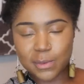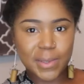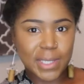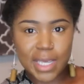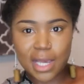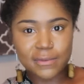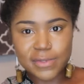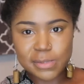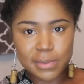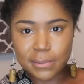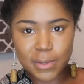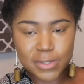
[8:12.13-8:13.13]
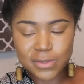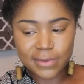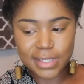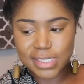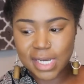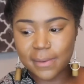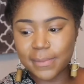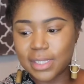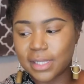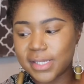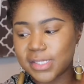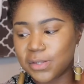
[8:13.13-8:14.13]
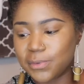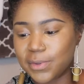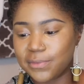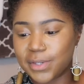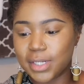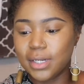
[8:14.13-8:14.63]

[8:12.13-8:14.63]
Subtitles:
but me and Calvin spent most of our time in the lazy river.